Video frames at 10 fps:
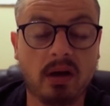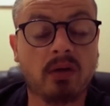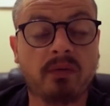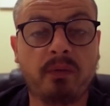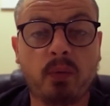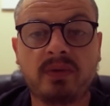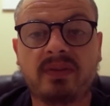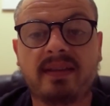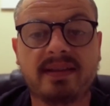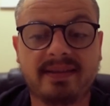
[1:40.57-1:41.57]
I look forward
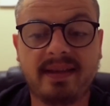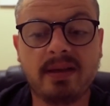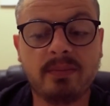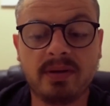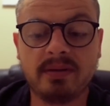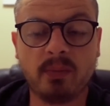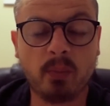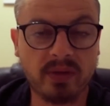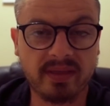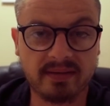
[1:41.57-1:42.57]
to their statement. Whether